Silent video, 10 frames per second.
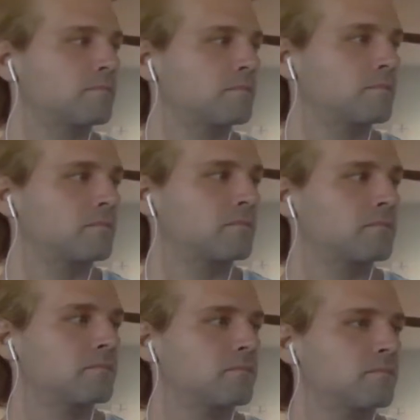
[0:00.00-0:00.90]

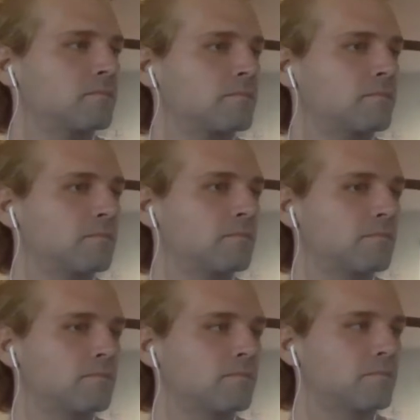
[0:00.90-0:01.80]

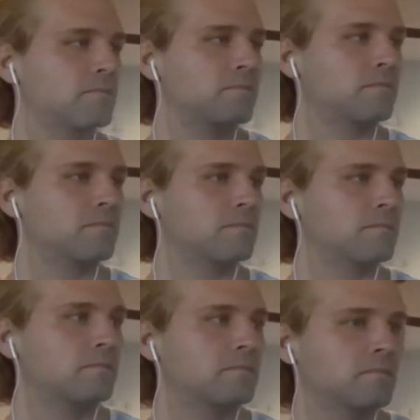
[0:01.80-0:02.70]

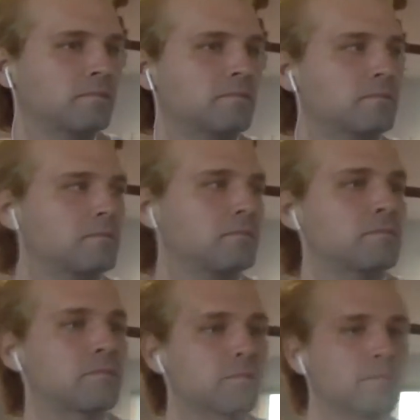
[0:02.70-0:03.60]

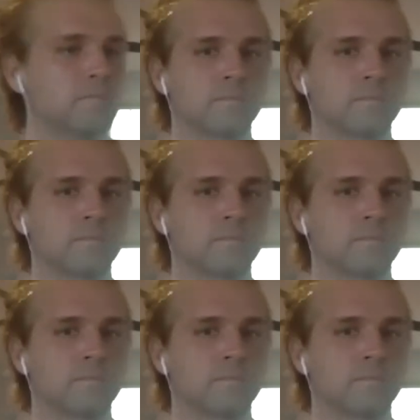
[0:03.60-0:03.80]
(not speaking)